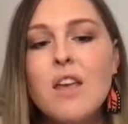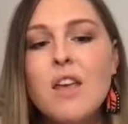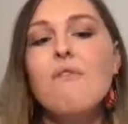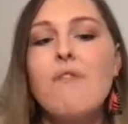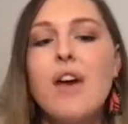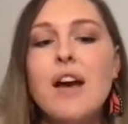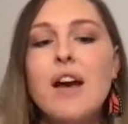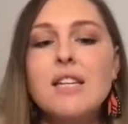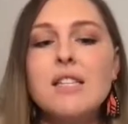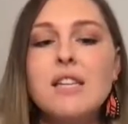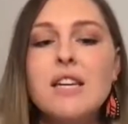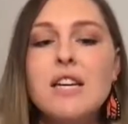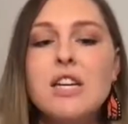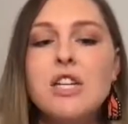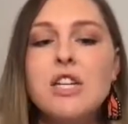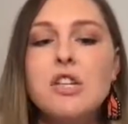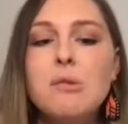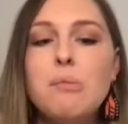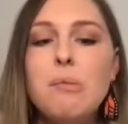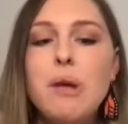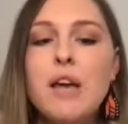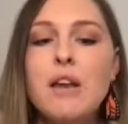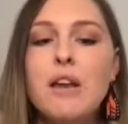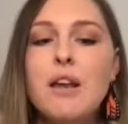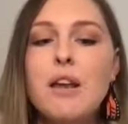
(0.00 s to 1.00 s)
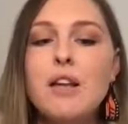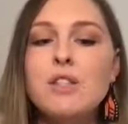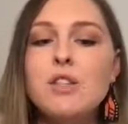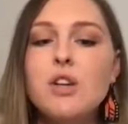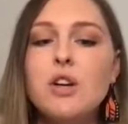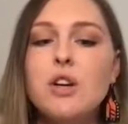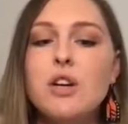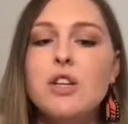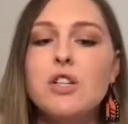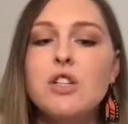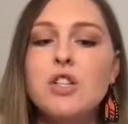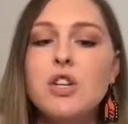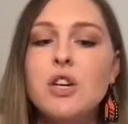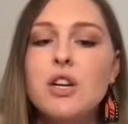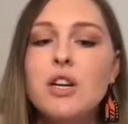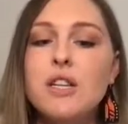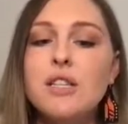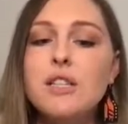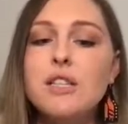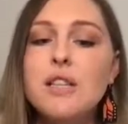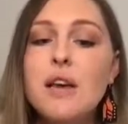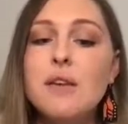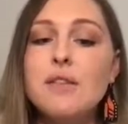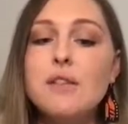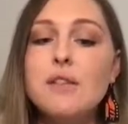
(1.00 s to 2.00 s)
Vaccination mandates are ensuring
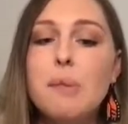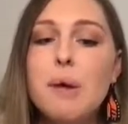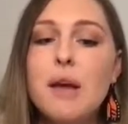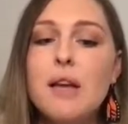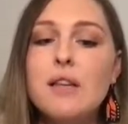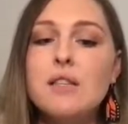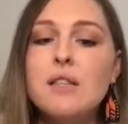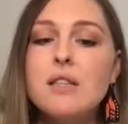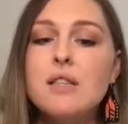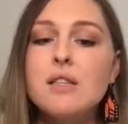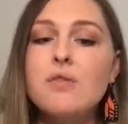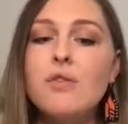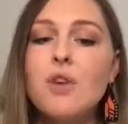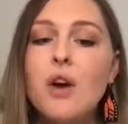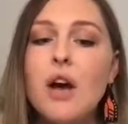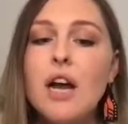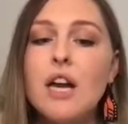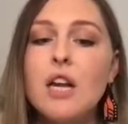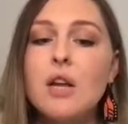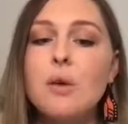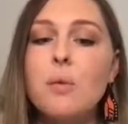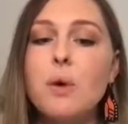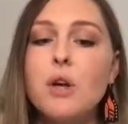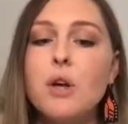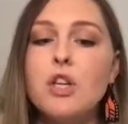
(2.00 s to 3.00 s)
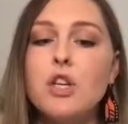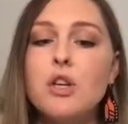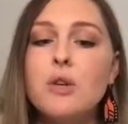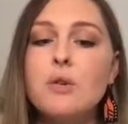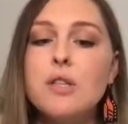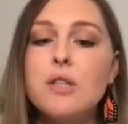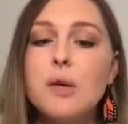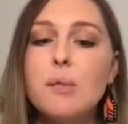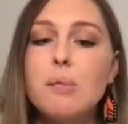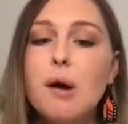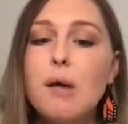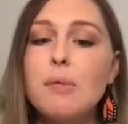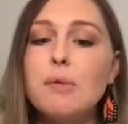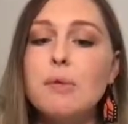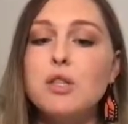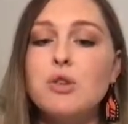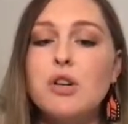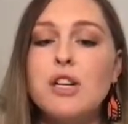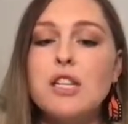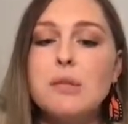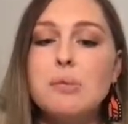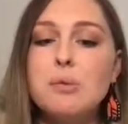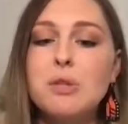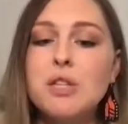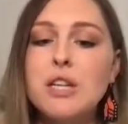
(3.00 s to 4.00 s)
safe spaces for anyone using public
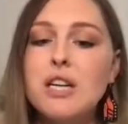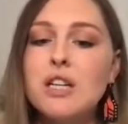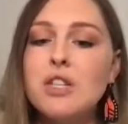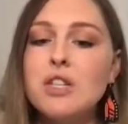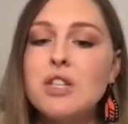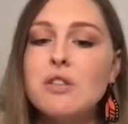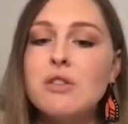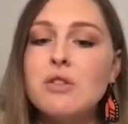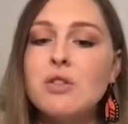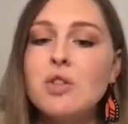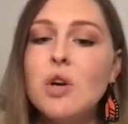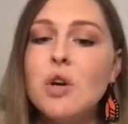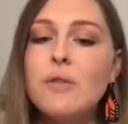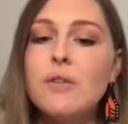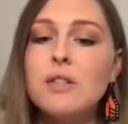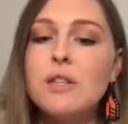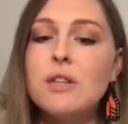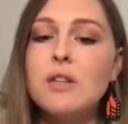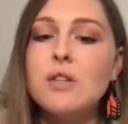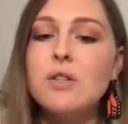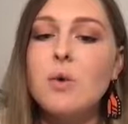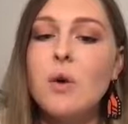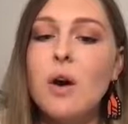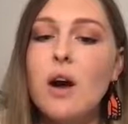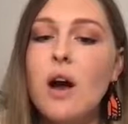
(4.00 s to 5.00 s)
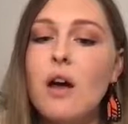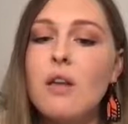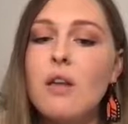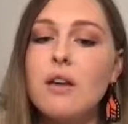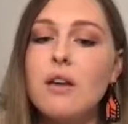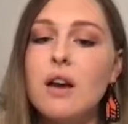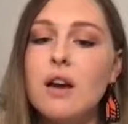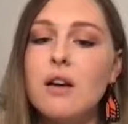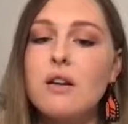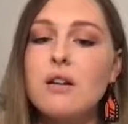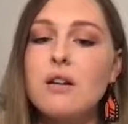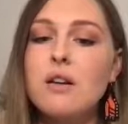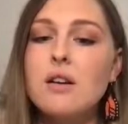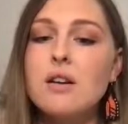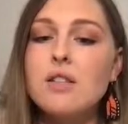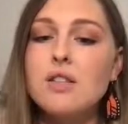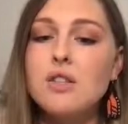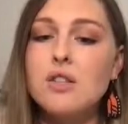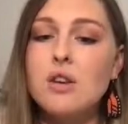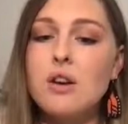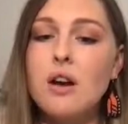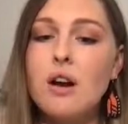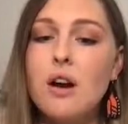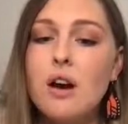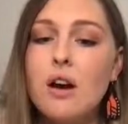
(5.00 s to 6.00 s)
transportation services or healthcare
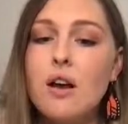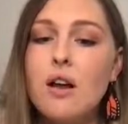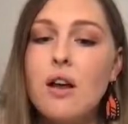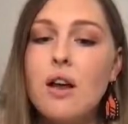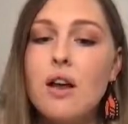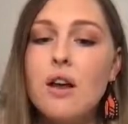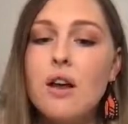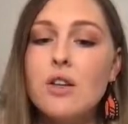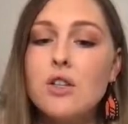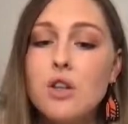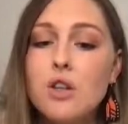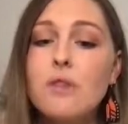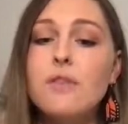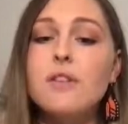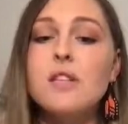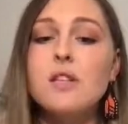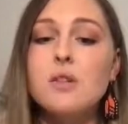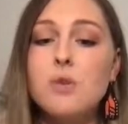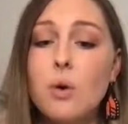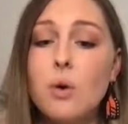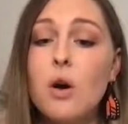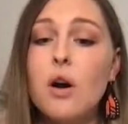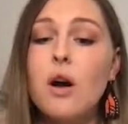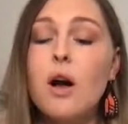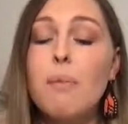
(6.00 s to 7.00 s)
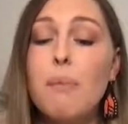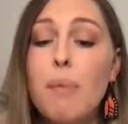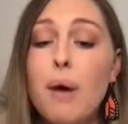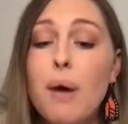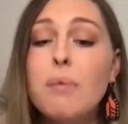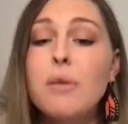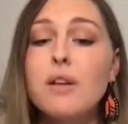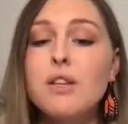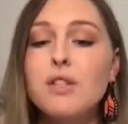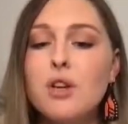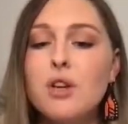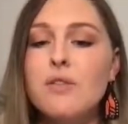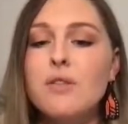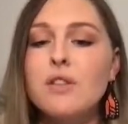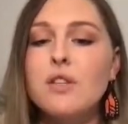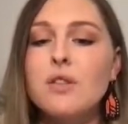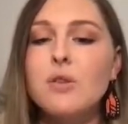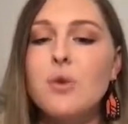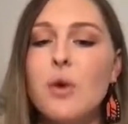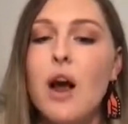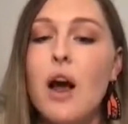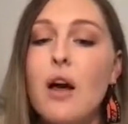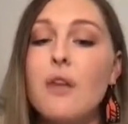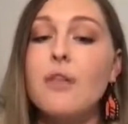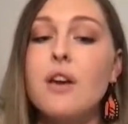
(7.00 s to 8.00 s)
services or public services
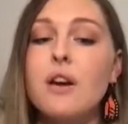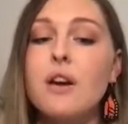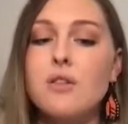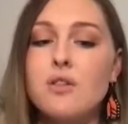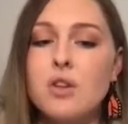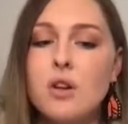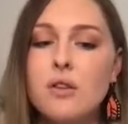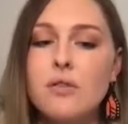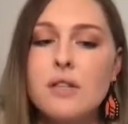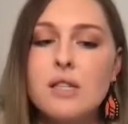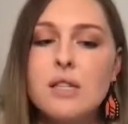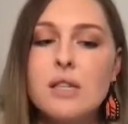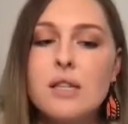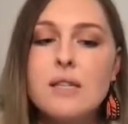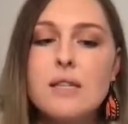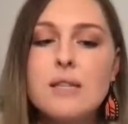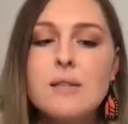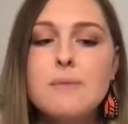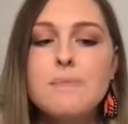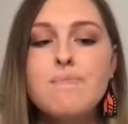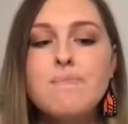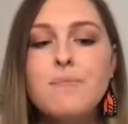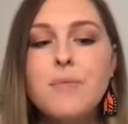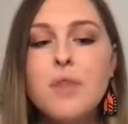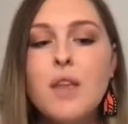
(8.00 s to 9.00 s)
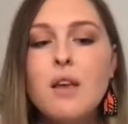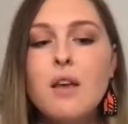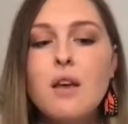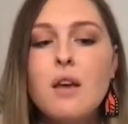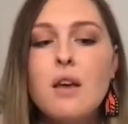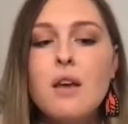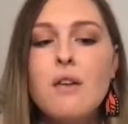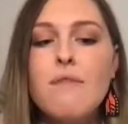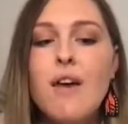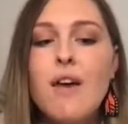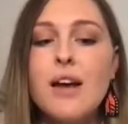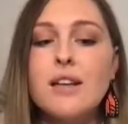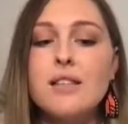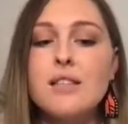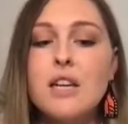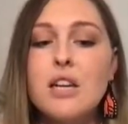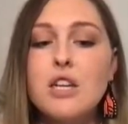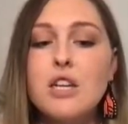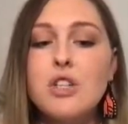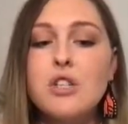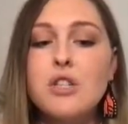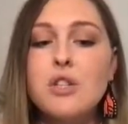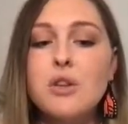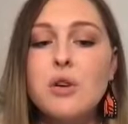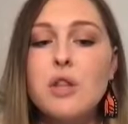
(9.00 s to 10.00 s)
or healthcare services.
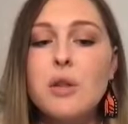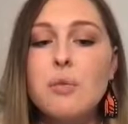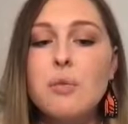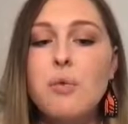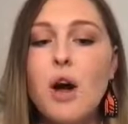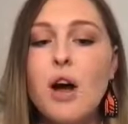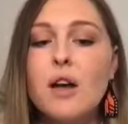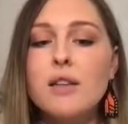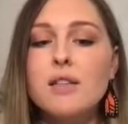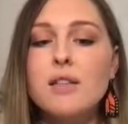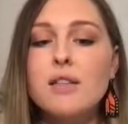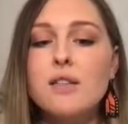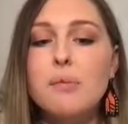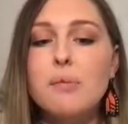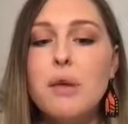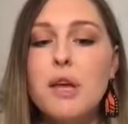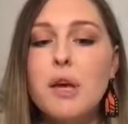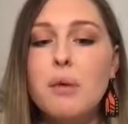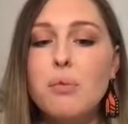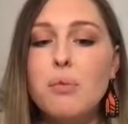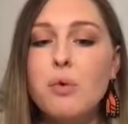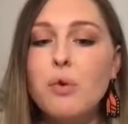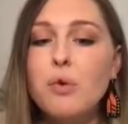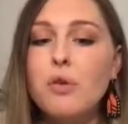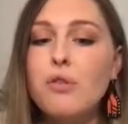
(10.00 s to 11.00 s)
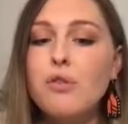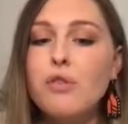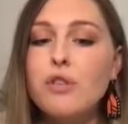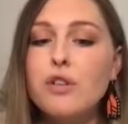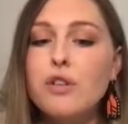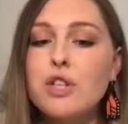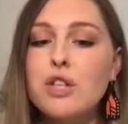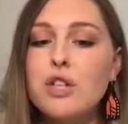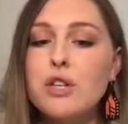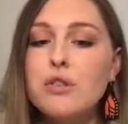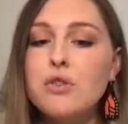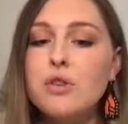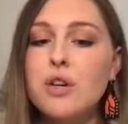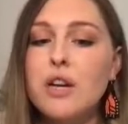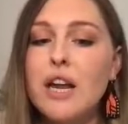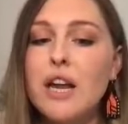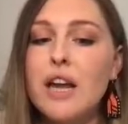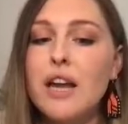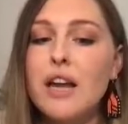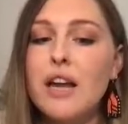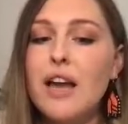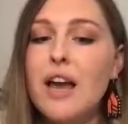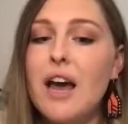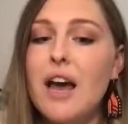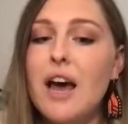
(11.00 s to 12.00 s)
Vaccinations are in the process of being approved for children
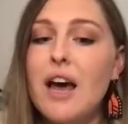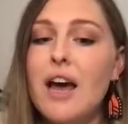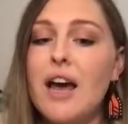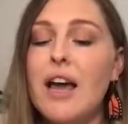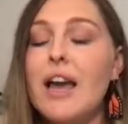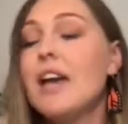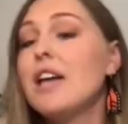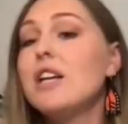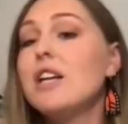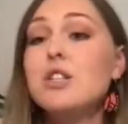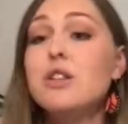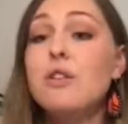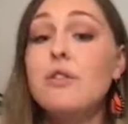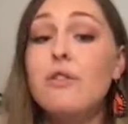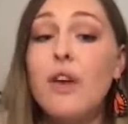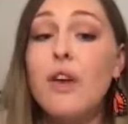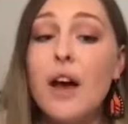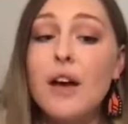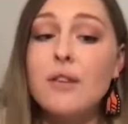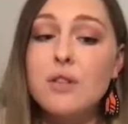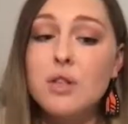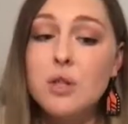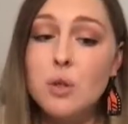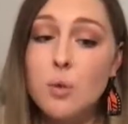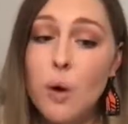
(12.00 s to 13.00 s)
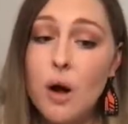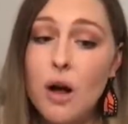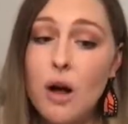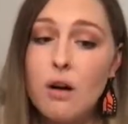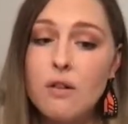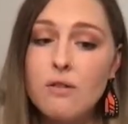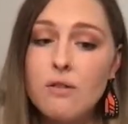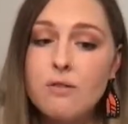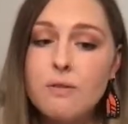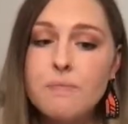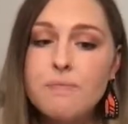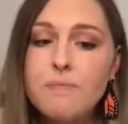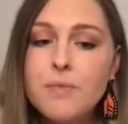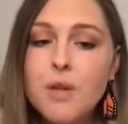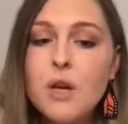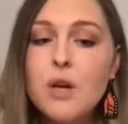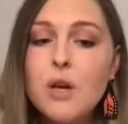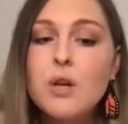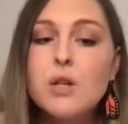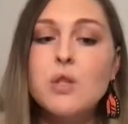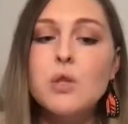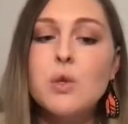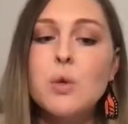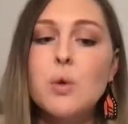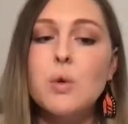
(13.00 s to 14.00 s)
aged 5 to 12.
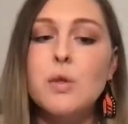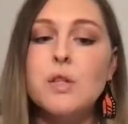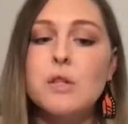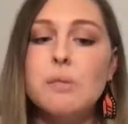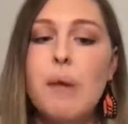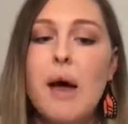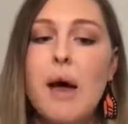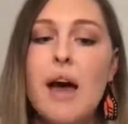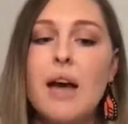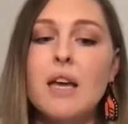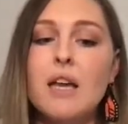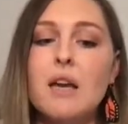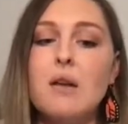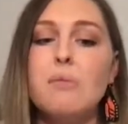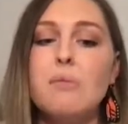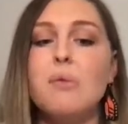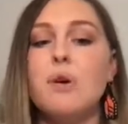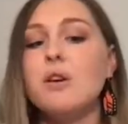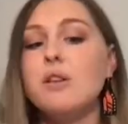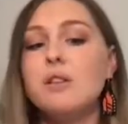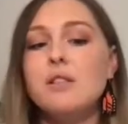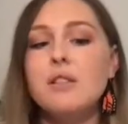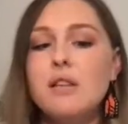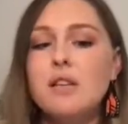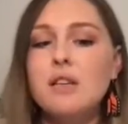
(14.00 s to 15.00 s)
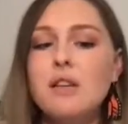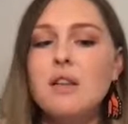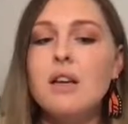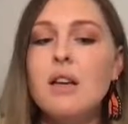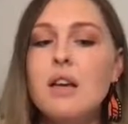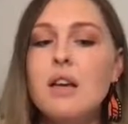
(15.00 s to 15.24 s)
School is back and in person.